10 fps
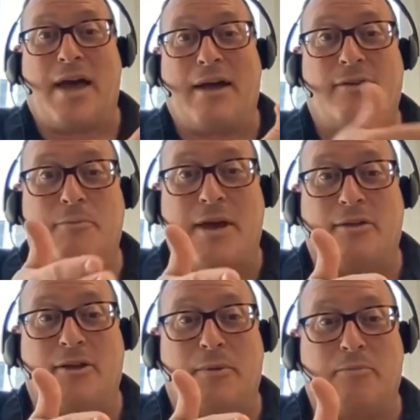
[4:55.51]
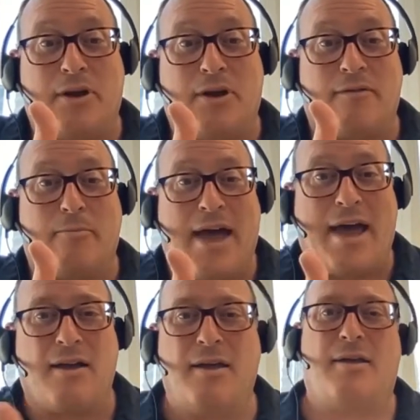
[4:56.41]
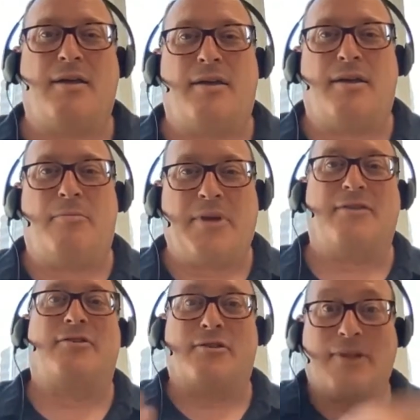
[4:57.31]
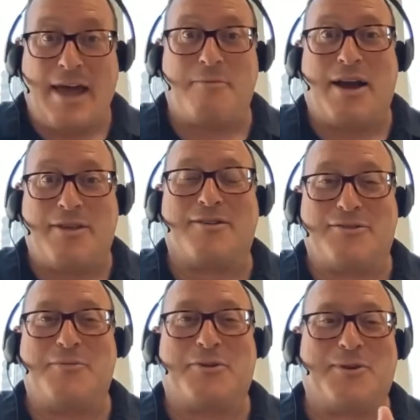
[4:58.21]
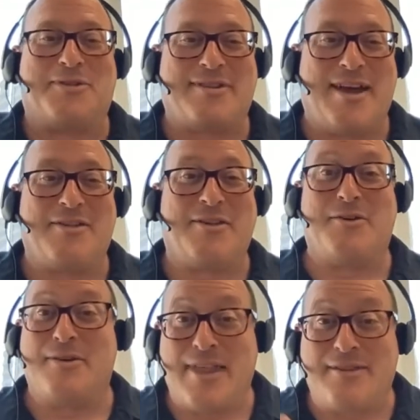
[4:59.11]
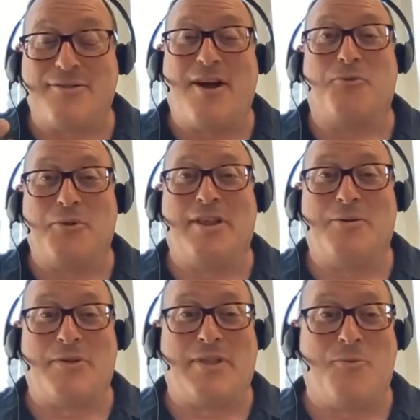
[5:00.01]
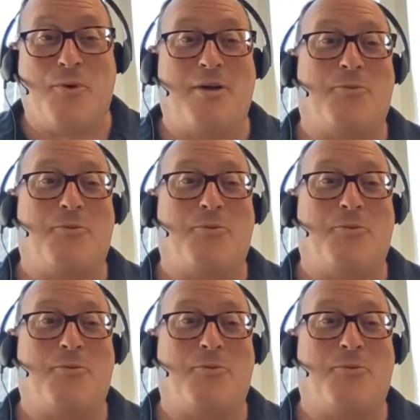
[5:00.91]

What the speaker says: Let's make a little bit bigger of a bag, because you're led by the consumers, what they're telling you. That's not really what they want.